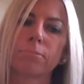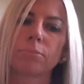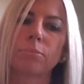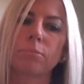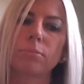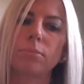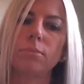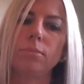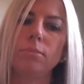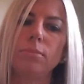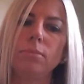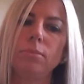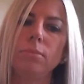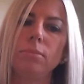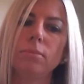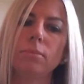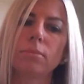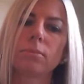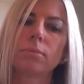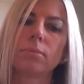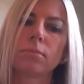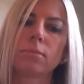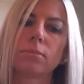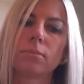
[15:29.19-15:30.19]

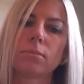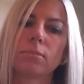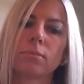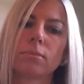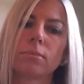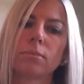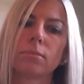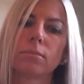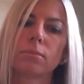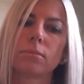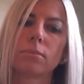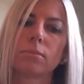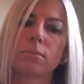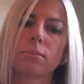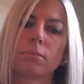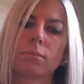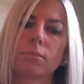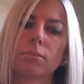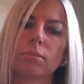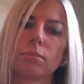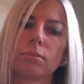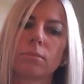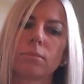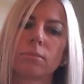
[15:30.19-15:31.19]

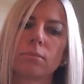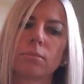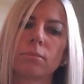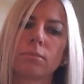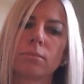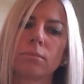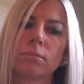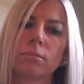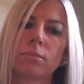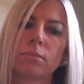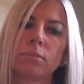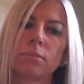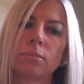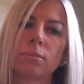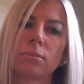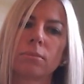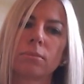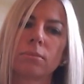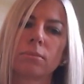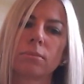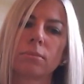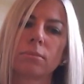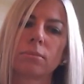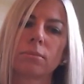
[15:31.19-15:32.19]

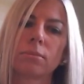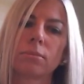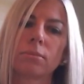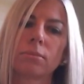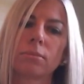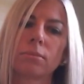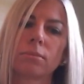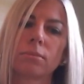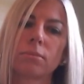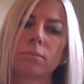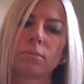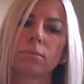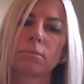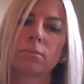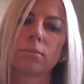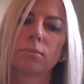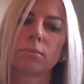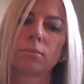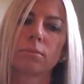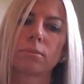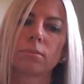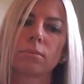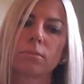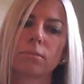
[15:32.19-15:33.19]

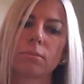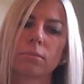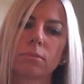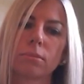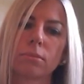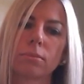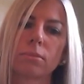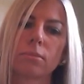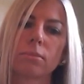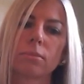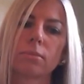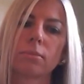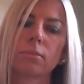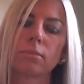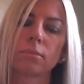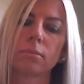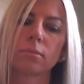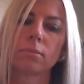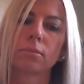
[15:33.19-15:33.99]
This person isn't speaking.